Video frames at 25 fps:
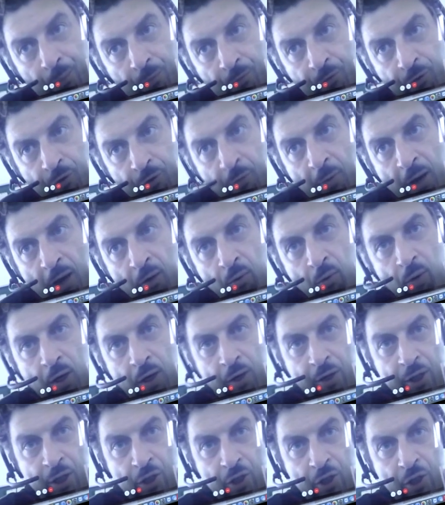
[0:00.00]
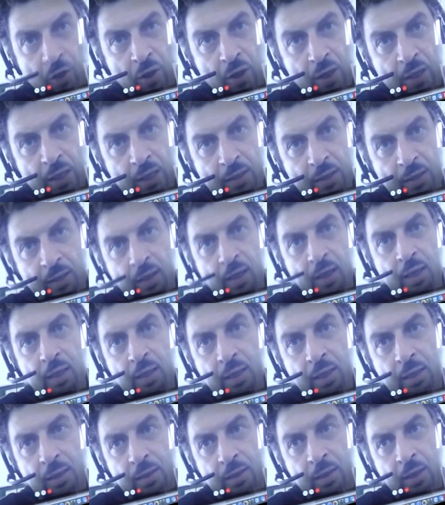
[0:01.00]
from our region that say
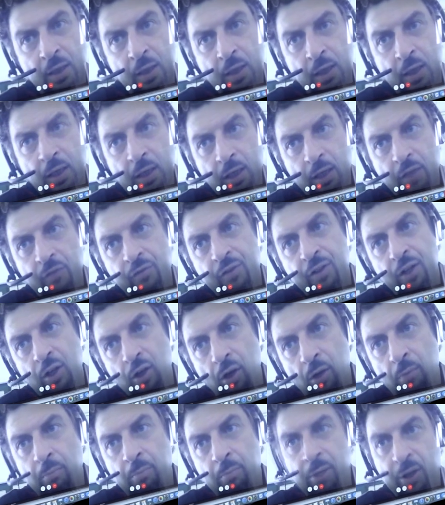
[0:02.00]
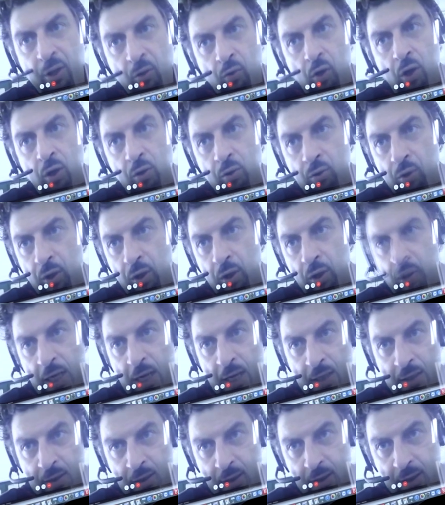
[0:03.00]
that if the company want to
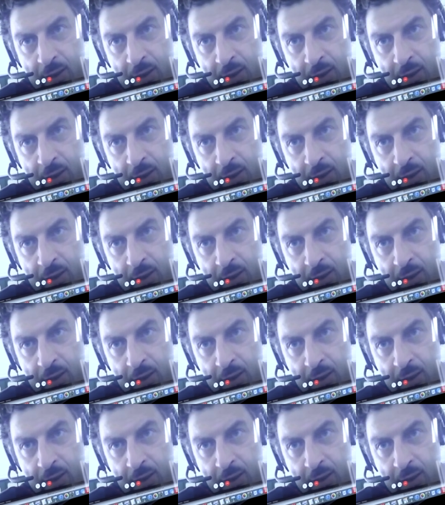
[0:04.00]
organize the